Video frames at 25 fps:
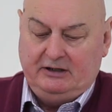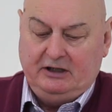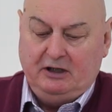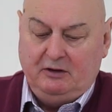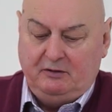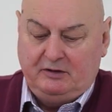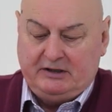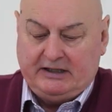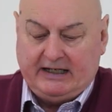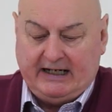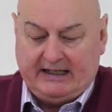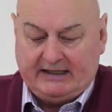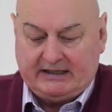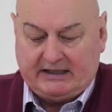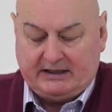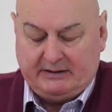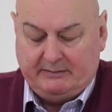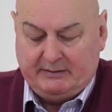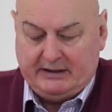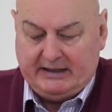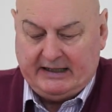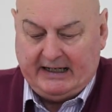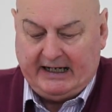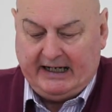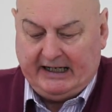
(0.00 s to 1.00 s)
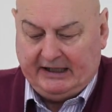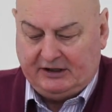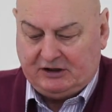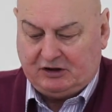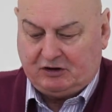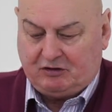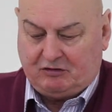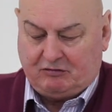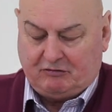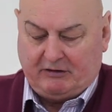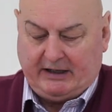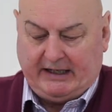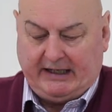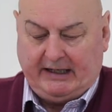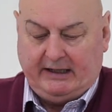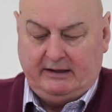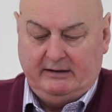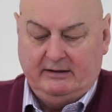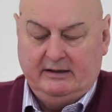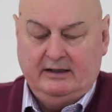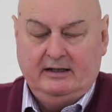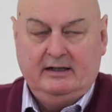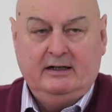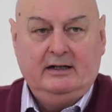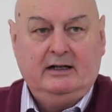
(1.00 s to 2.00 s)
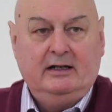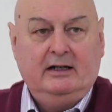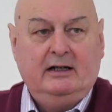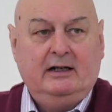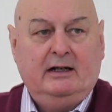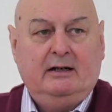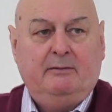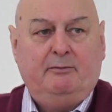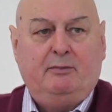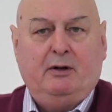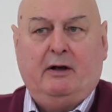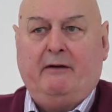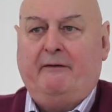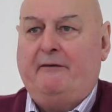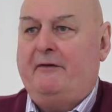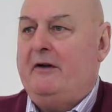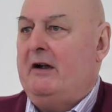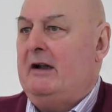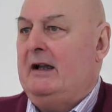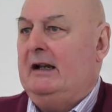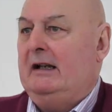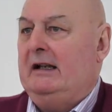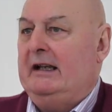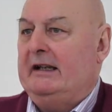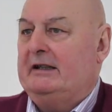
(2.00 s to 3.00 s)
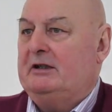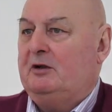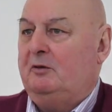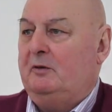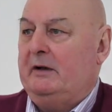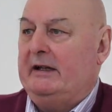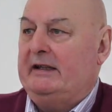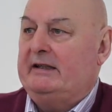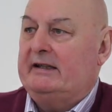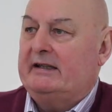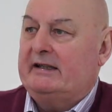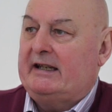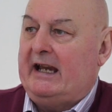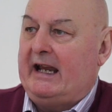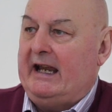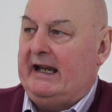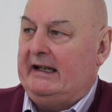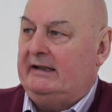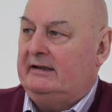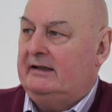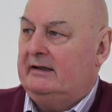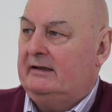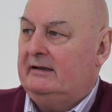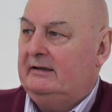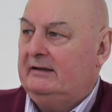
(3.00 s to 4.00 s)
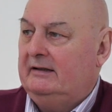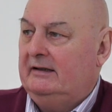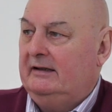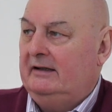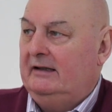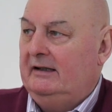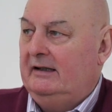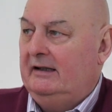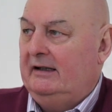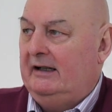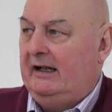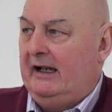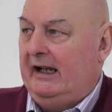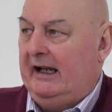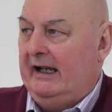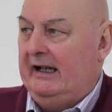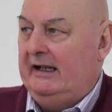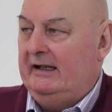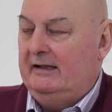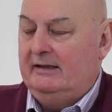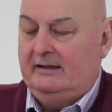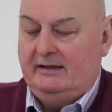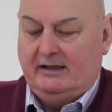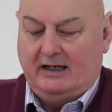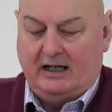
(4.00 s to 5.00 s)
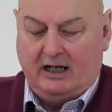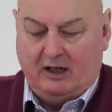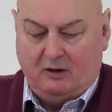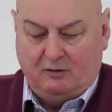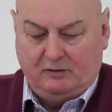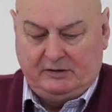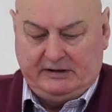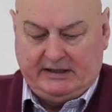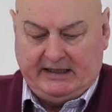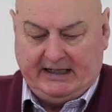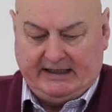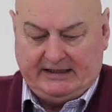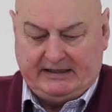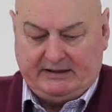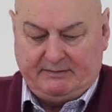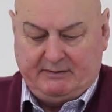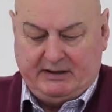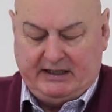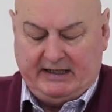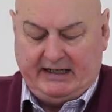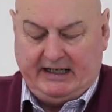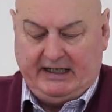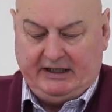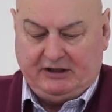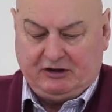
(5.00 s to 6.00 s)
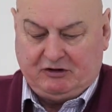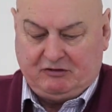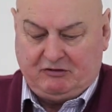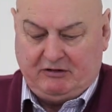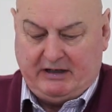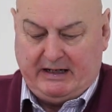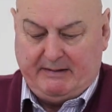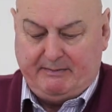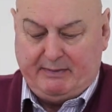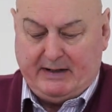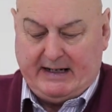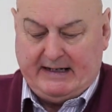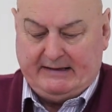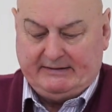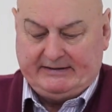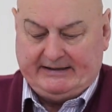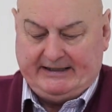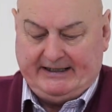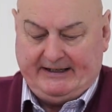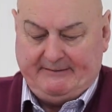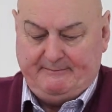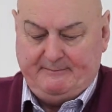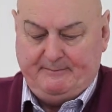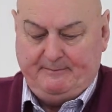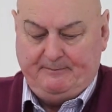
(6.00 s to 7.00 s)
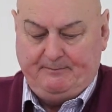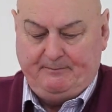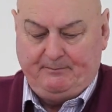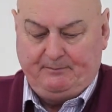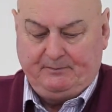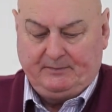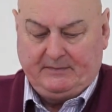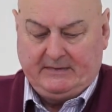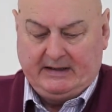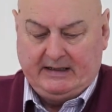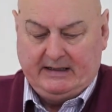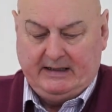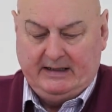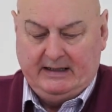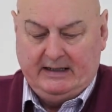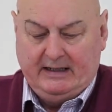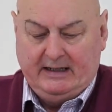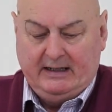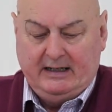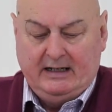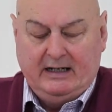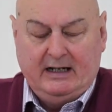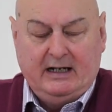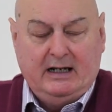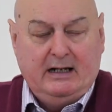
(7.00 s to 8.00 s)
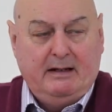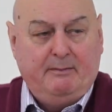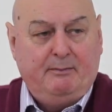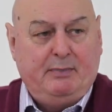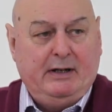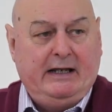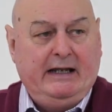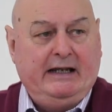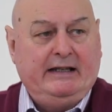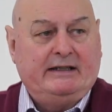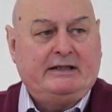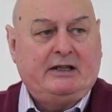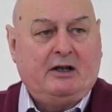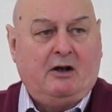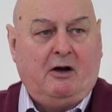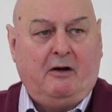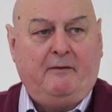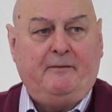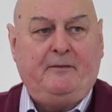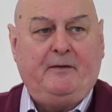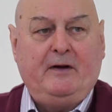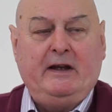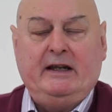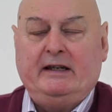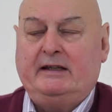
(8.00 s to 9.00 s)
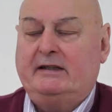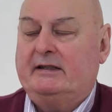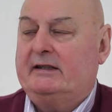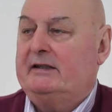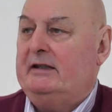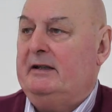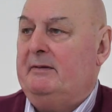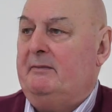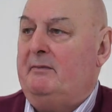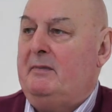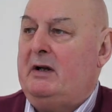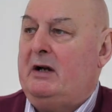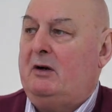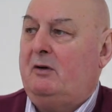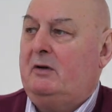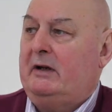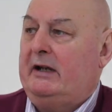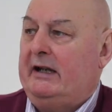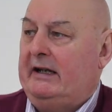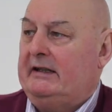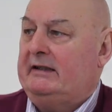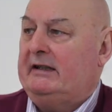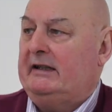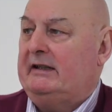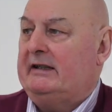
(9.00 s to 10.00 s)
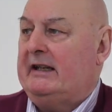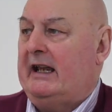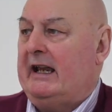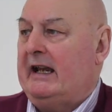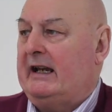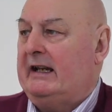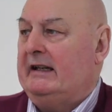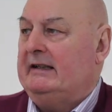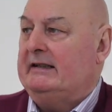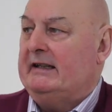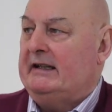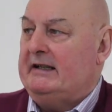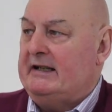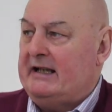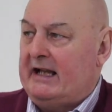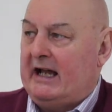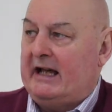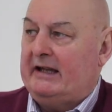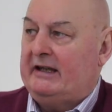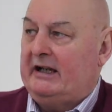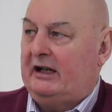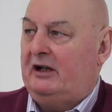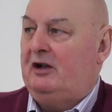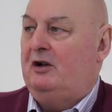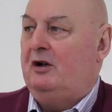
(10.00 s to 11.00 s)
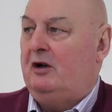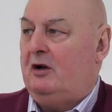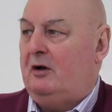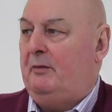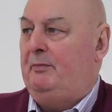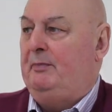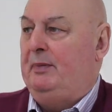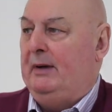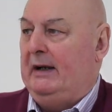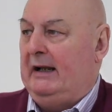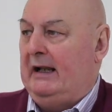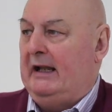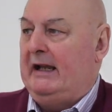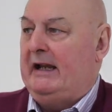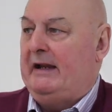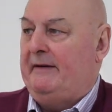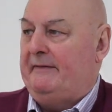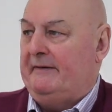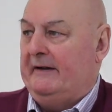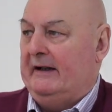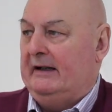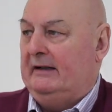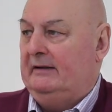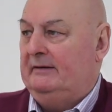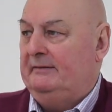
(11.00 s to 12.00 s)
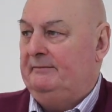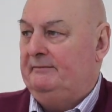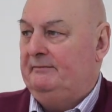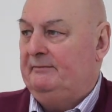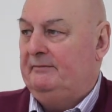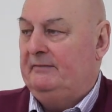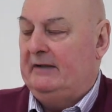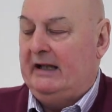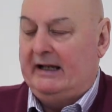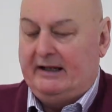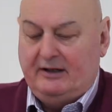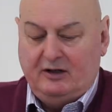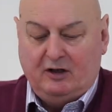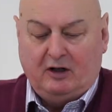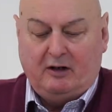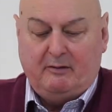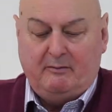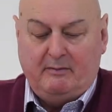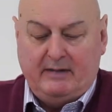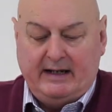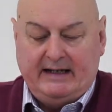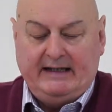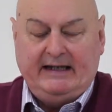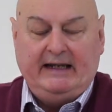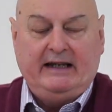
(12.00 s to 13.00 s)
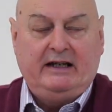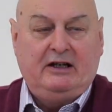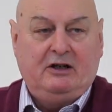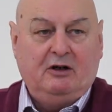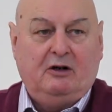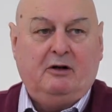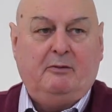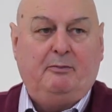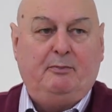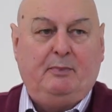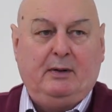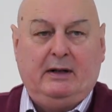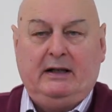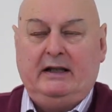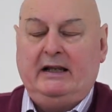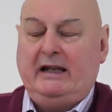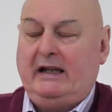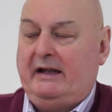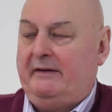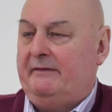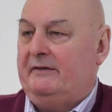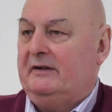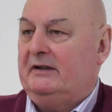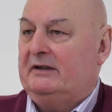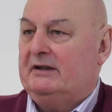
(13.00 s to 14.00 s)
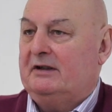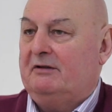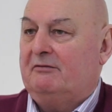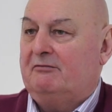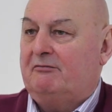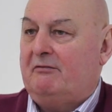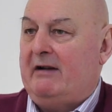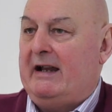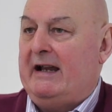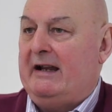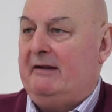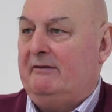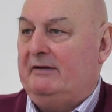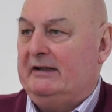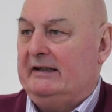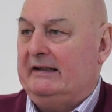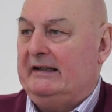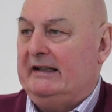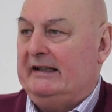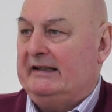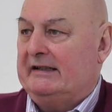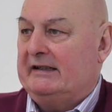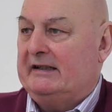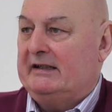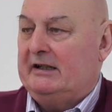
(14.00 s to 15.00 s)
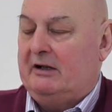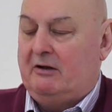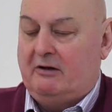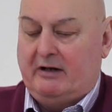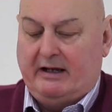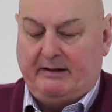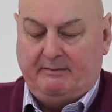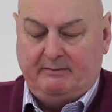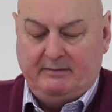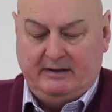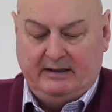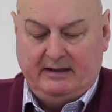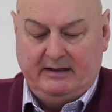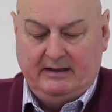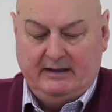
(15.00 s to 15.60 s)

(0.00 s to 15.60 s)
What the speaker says: New Testament history, but very little is said in Old Testament history about him. But it's obvious that Melchizedek is another God believer. There are not many God believers around at this time,